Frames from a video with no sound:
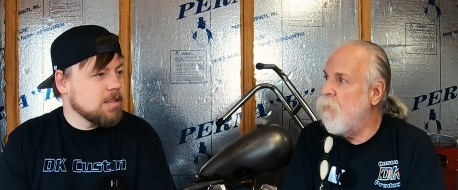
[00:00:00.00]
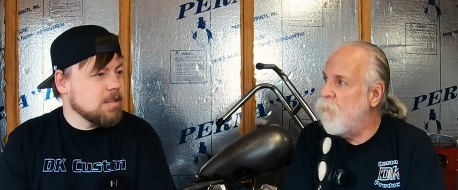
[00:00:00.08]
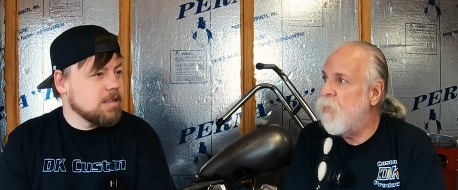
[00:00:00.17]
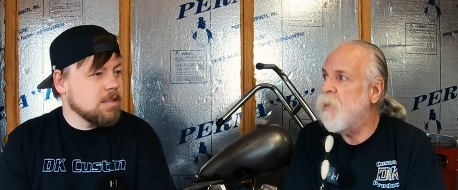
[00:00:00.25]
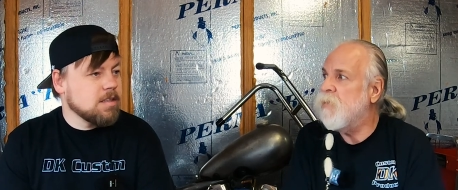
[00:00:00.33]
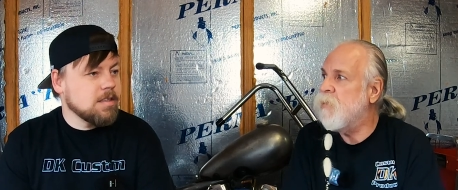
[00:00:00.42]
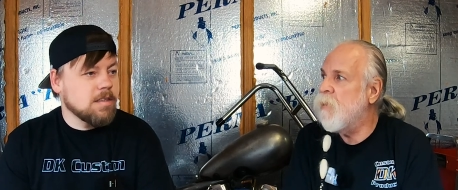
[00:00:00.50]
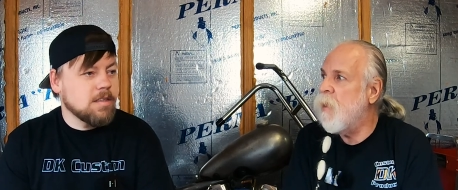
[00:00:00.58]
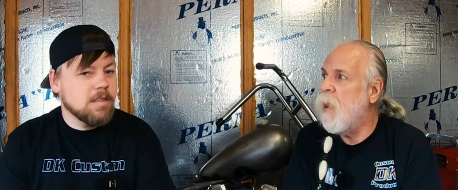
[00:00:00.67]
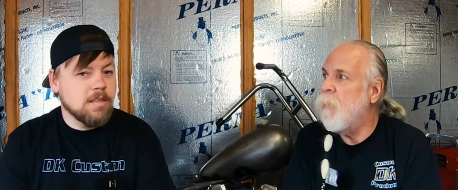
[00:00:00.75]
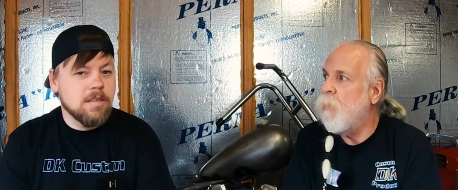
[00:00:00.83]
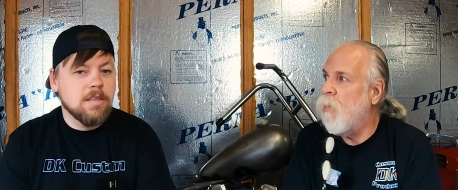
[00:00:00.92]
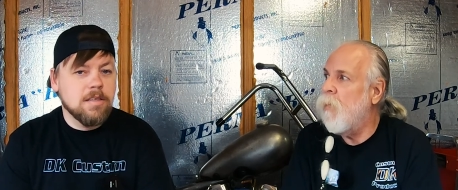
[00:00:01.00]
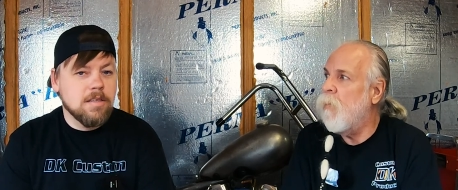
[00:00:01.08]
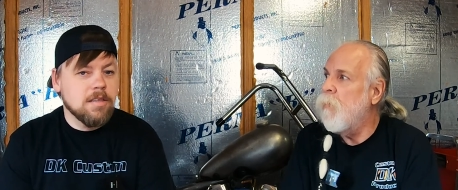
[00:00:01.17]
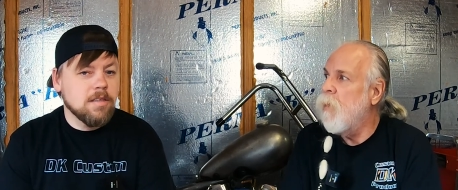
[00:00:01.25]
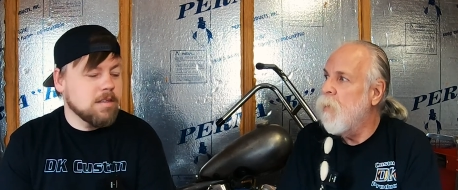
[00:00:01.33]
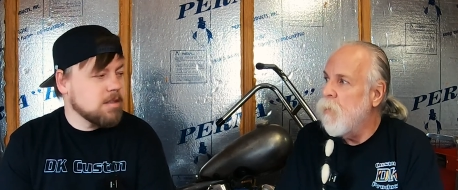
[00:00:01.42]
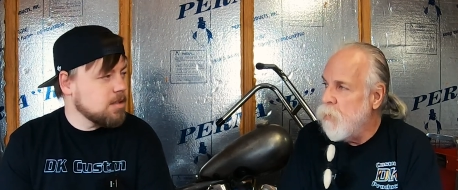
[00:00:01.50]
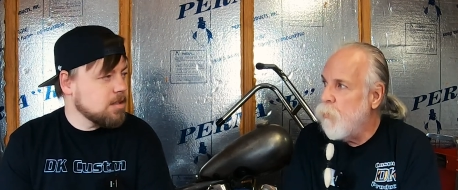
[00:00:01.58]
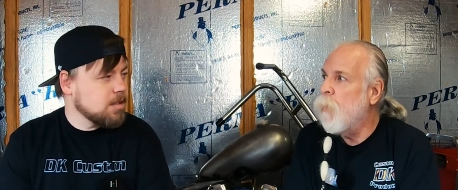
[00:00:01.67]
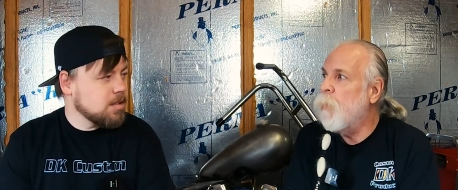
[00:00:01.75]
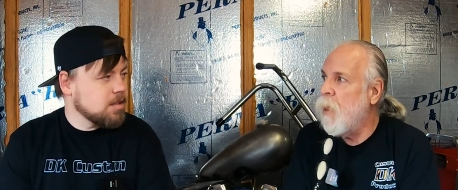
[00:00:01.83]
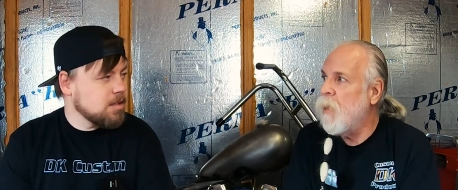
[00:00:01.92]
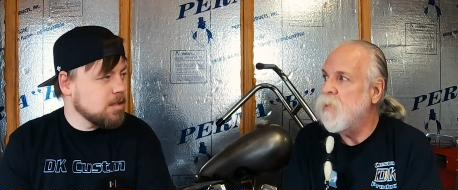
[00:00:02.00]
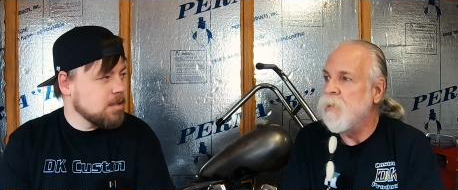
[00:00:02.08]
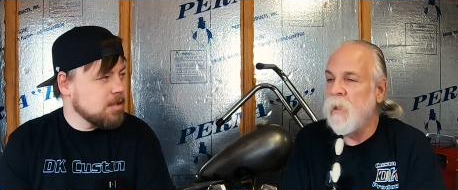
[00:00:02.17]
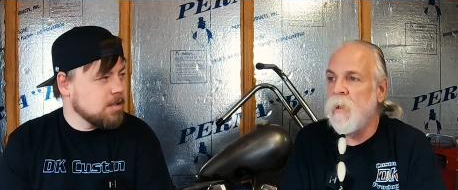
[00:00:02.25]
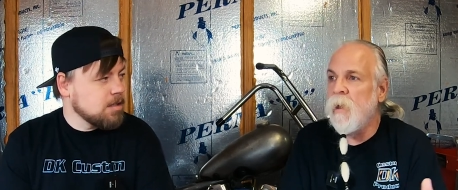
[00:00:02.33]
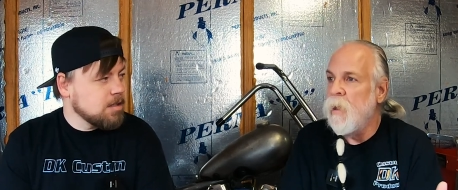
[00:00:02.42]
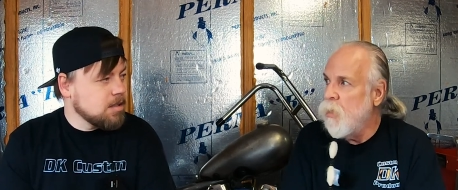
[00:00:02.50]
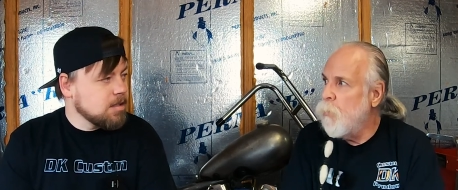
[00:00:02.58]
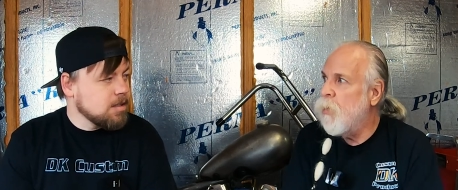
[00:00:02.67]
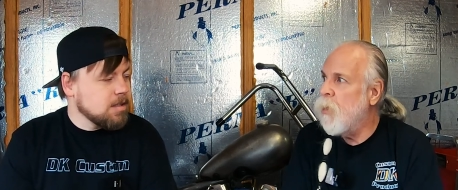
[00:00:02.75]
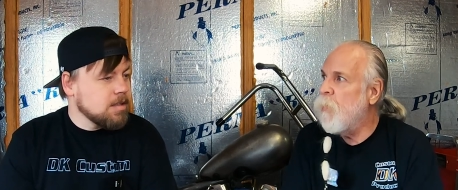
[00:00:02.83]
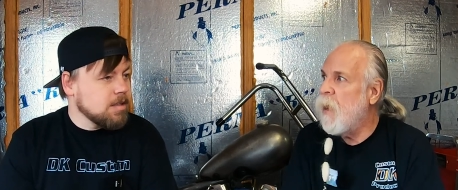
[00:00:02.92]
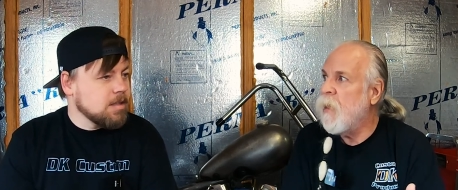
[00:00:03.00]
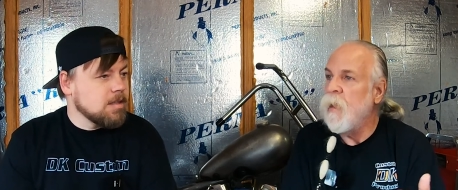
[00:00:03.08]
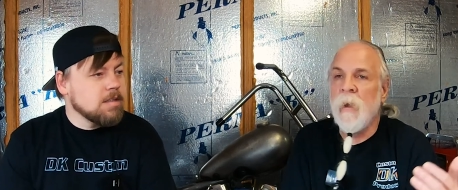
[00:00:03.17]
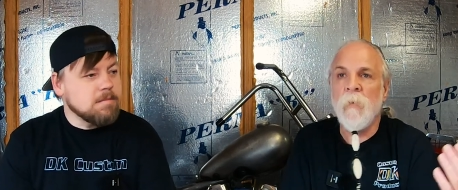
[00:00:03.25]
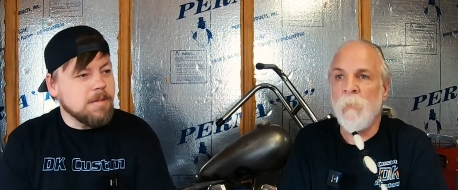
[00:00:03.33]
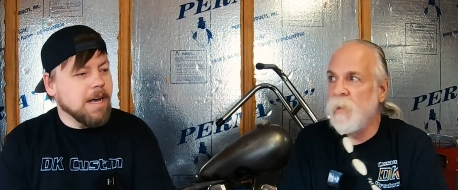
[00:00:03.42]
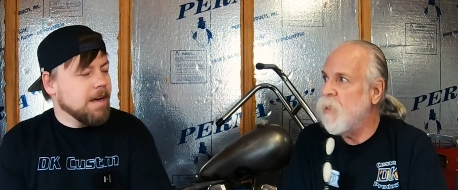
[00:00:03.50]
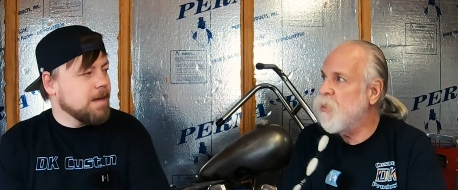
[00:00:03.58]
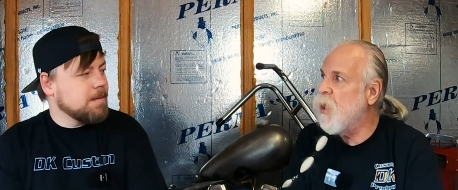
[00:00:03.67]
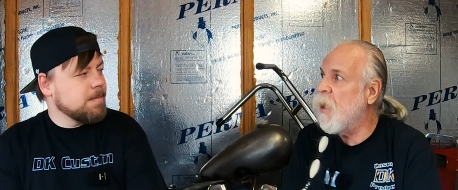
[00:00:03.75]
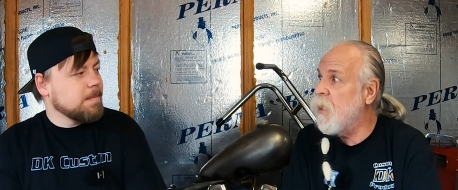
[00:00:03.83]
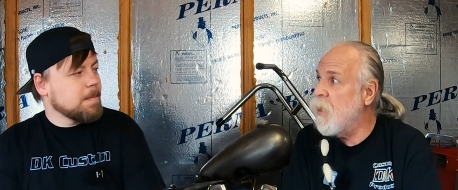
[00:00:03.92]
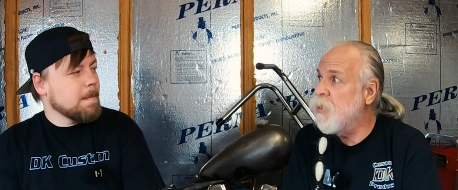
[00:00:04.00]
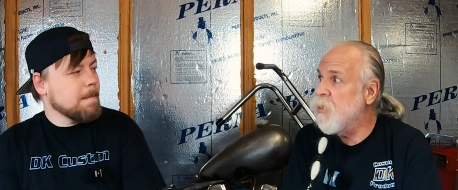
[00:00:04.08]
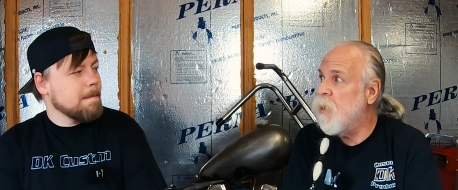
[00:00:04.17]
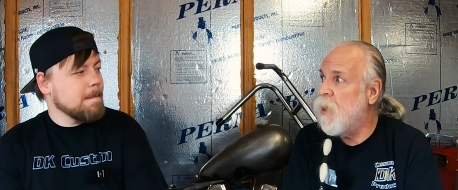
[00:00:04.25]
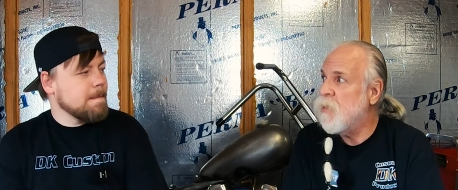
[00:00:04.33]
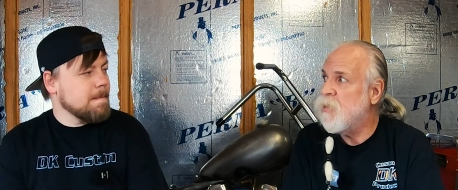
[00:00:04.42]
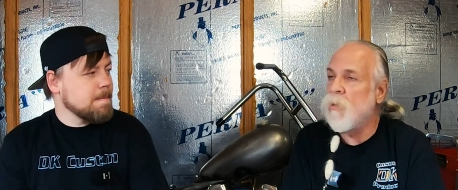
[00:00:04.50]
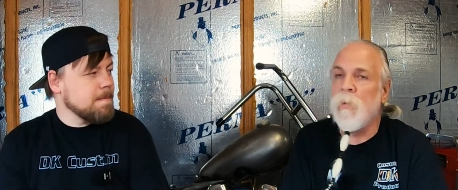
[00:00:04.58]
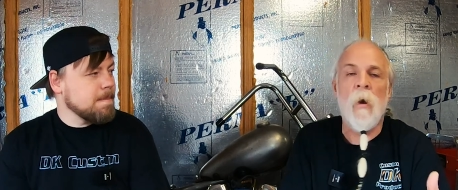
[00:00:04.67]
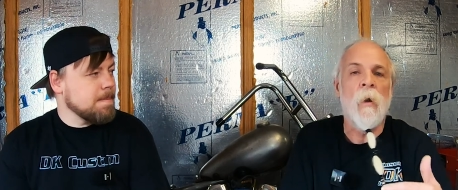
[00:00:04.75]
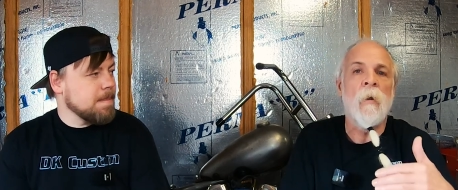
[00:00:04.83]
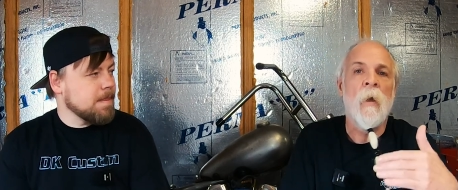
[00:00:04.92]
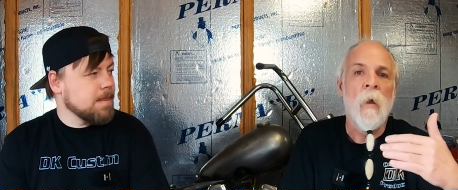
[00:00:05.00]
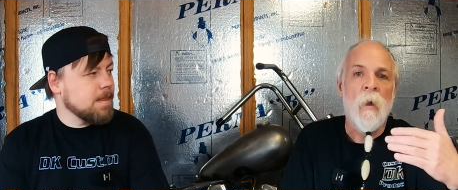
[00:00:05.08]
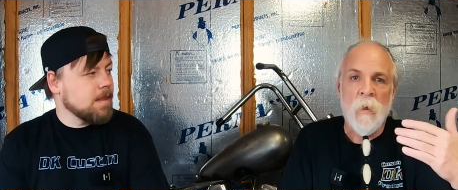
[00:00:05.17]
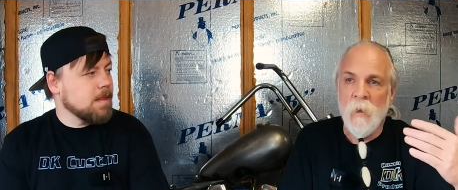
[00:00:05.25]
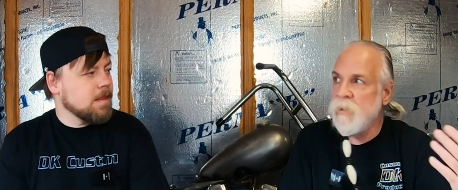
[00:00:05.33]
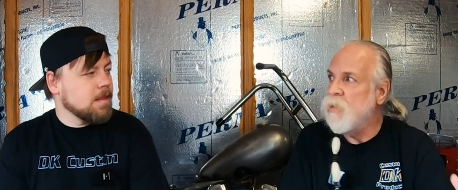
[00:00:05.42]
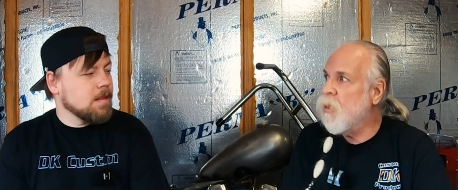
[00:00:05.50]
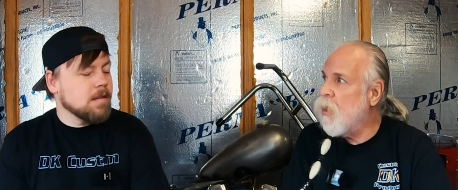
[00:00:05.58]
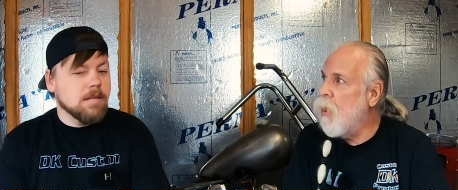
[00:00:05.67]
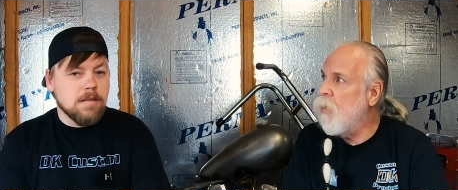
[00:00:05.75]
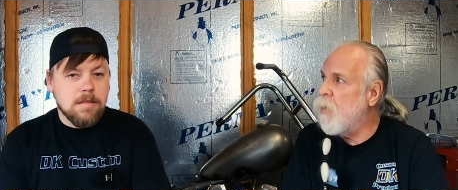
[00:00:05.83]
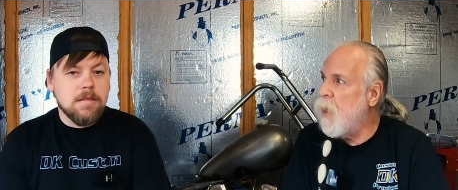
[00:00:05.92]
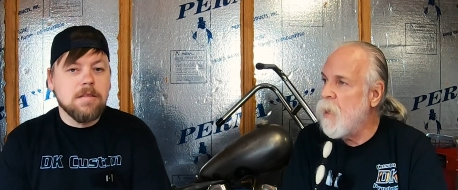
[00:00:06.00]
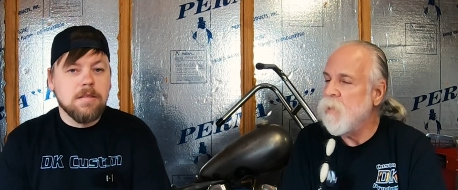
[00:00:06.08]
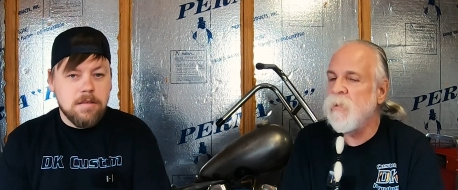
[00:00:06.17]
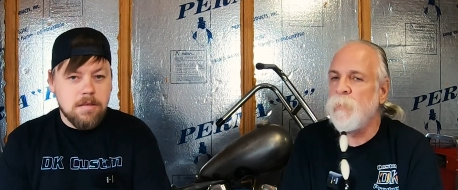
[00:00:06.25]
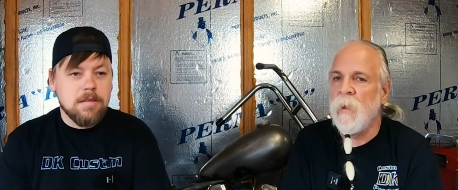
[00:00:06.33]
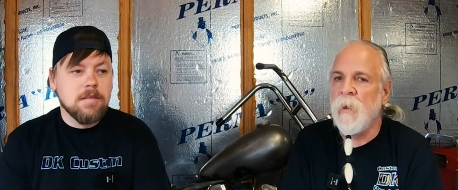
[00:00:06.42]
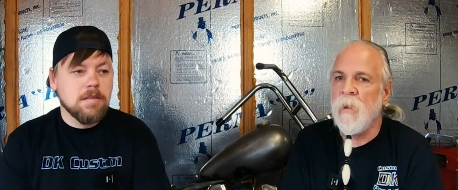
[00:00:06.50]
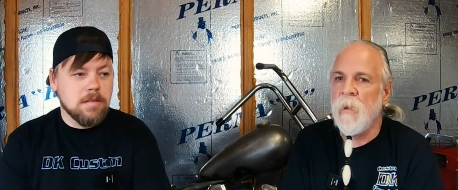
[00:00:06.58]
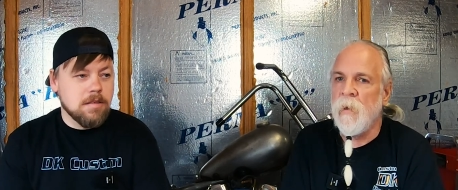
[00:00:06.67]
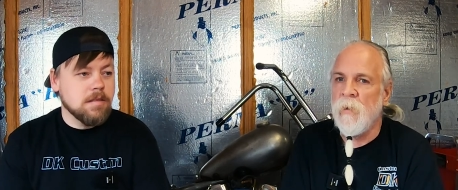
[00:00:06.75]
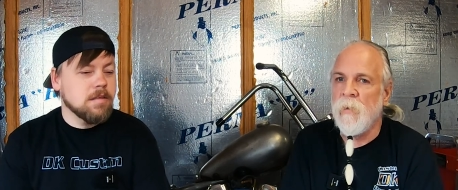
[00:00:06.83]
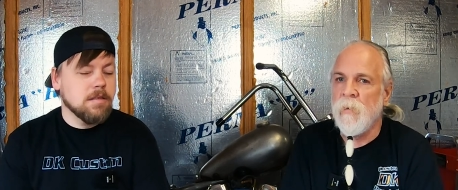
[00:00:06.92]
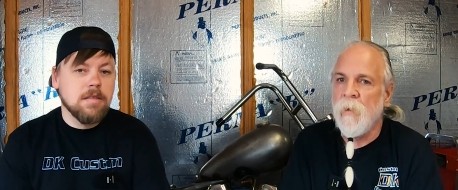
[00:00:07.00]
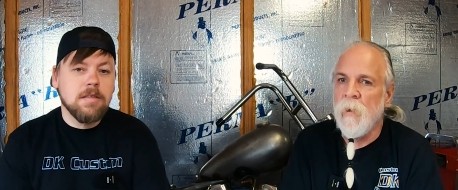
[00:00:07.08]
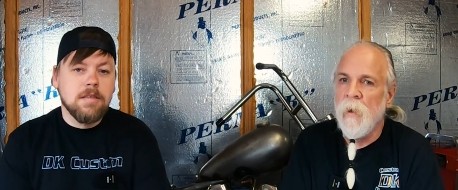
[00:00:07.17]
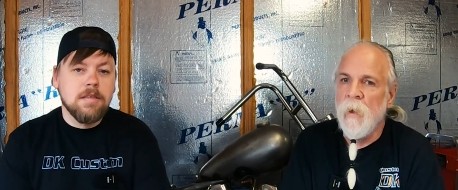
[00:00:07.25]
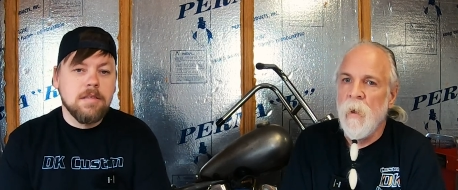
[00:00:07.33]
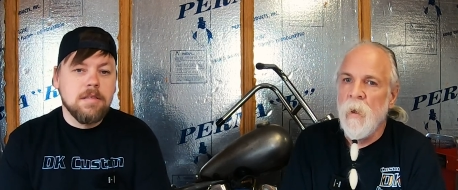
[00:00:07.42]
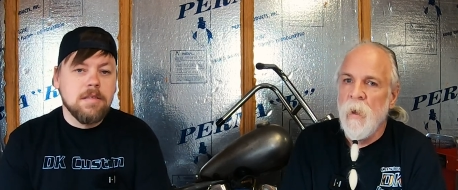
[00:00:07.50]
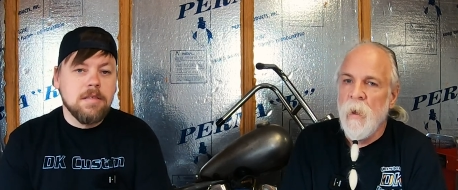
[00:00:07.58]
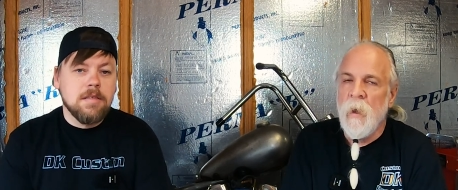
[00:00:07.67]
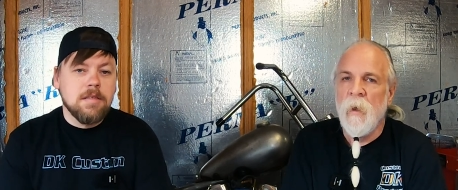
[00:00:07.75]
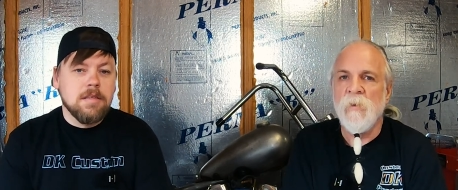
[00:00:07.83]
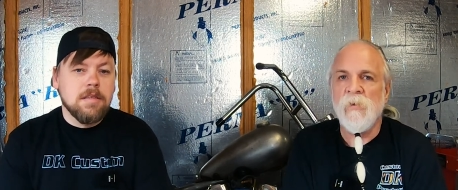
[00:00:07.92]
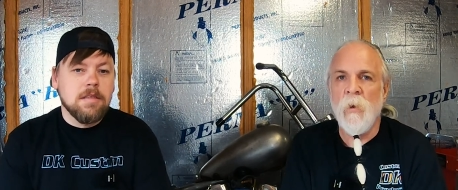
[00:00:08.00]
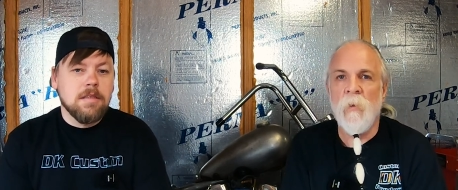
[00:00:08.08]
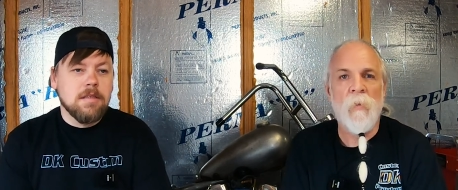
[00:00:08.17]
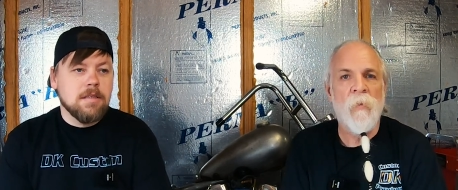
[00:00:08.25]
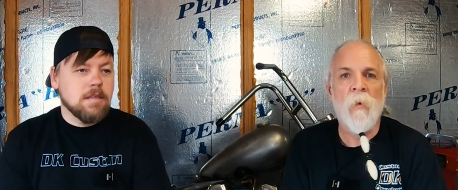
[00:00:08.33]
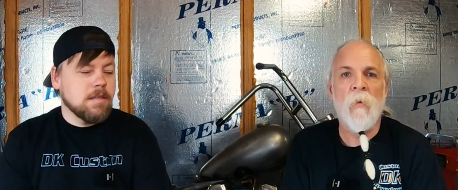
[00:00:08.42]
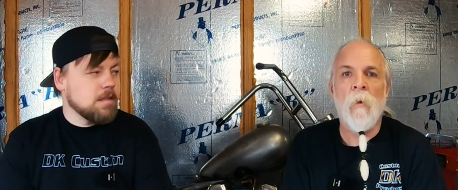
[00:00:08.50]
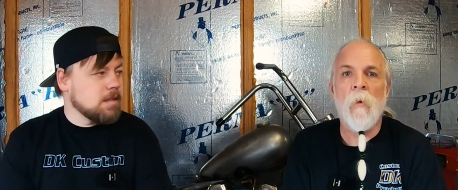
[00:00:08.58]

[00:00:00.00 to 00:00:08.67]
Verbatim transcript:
Speaker 1: You fixed the light bulb, you replaced it, you put it back in, but yeah. the check engine light's still on because the code hasn't been cleared. And so there